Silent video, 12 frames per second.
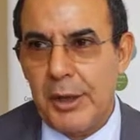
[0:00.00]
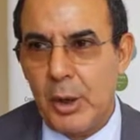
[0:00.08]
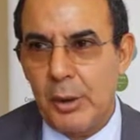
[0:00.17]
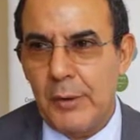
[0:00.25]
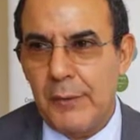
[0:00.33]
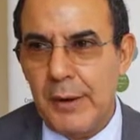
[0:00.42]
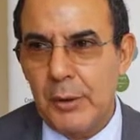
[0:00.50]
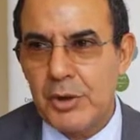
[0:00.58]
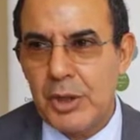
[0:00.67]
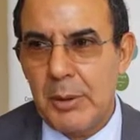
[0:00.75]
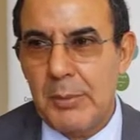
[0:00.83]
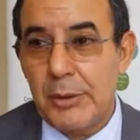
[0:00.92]
on the value
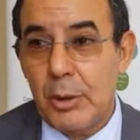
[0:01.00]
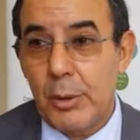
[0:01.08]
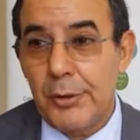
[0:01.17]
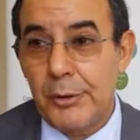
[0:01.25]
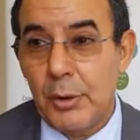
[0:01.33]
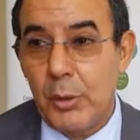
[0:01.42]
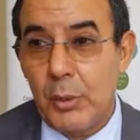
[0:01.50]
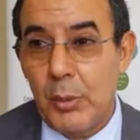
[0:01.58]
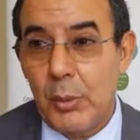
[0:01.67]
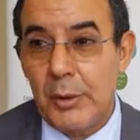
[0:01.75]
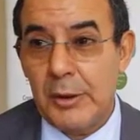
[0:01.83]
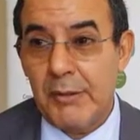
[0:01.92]
chain, but also
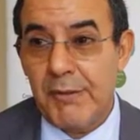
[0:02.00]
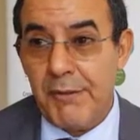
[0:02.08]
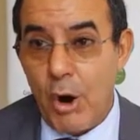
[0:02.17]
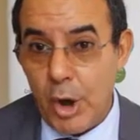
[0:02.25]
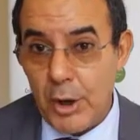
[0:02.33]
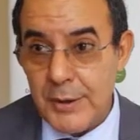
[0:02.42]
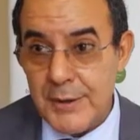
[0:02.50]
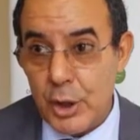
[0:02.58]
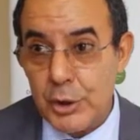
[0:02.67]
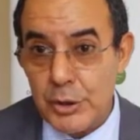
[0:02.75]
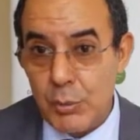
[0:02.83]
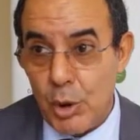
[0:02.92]
the focus
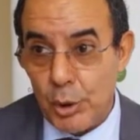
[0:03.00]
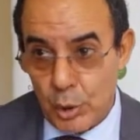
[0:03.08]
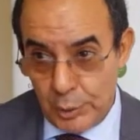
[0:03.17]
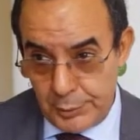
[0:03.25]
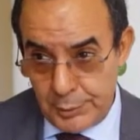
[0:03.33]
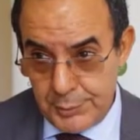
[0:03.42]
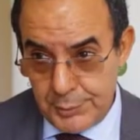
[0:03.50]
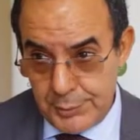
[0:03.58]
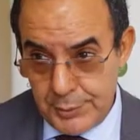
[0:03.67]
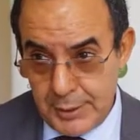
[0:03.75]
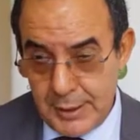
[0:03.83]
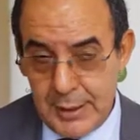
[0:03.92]
on smallholders
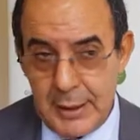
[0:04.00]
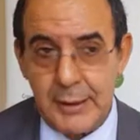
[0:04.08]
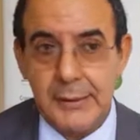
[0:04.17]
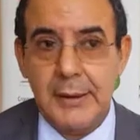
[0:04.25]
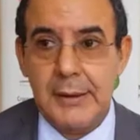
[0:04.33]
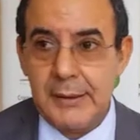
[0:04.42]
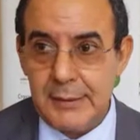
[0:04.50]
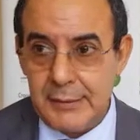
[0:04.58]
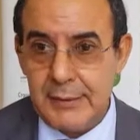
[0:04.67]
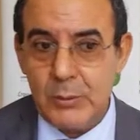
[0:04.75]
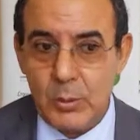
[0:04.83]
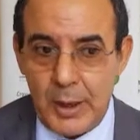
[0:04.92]
I think this
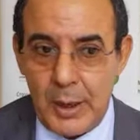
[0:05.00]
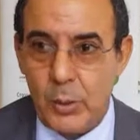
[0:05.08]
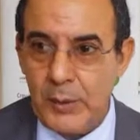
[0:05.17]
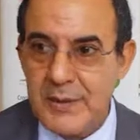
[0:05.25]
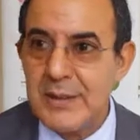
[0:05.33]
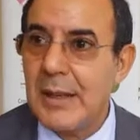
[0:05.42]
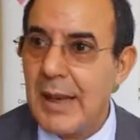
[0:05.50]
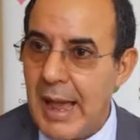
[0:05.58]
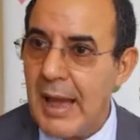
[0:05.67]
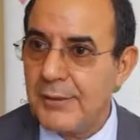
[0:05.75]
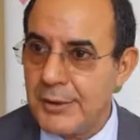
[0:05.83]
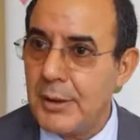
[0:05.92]
is where we still
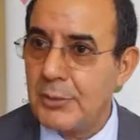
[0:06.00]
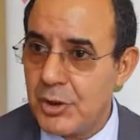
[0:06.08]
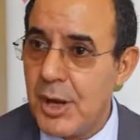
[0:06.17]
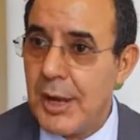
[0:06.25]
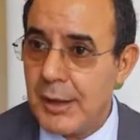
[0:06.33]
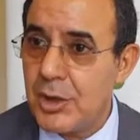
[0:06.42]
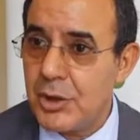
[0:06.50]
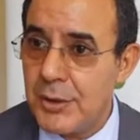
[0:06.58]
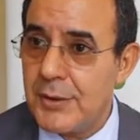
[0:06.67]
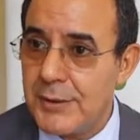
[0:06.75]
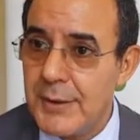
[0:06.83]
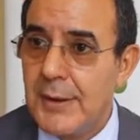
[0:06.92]
have some
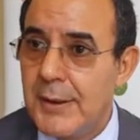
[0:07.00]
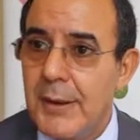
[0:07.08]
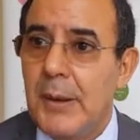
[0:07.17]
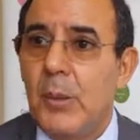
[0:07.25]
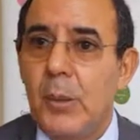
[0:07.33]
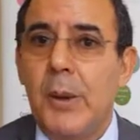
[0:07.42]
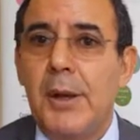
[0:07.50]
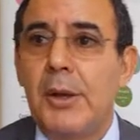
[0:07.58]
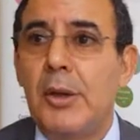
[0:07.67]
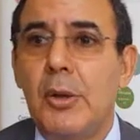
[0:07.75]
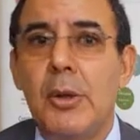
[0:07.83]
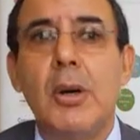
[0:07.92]
challenges.
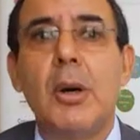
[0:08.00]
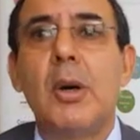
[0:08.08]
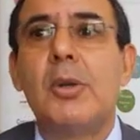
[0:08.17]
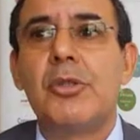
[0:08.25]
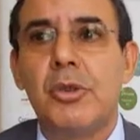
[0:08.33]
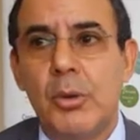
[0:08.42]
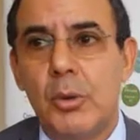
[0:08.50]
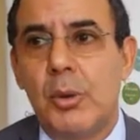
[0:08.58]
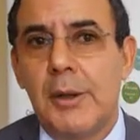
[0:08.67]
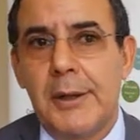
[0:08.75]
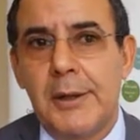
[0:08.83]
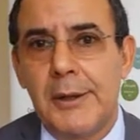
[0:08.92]
When you go to
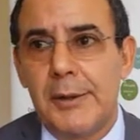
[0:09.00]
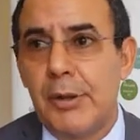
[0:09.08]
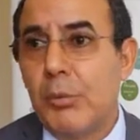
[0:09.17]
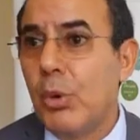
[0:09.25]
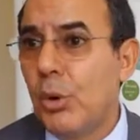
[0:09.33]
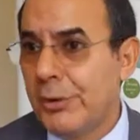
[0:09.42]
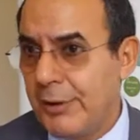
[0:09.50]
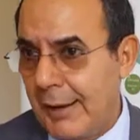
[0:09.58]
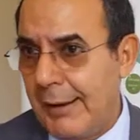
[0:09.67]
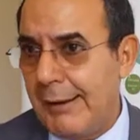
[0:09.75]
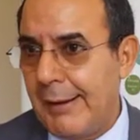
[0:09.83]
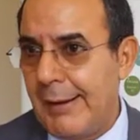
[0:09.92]
remote
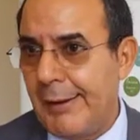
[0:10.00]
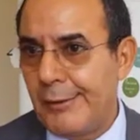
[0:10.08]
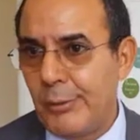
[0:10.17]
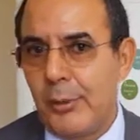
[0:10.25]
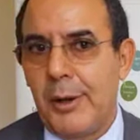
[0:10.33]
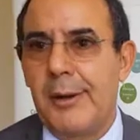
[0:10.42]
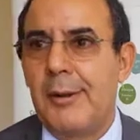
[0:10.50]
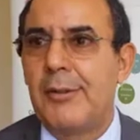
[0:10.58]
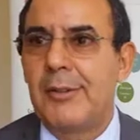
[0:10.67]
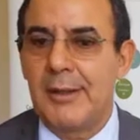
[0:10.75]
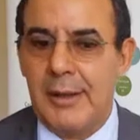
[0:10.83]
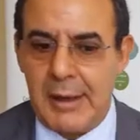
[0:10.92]
areas where you
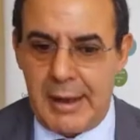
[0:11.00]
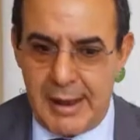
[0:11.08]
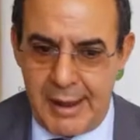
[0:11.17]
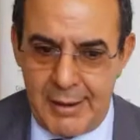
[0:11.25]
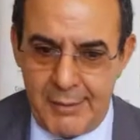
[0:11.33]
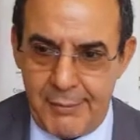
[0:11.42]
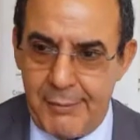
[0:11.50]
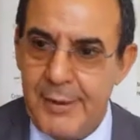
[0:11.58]
still have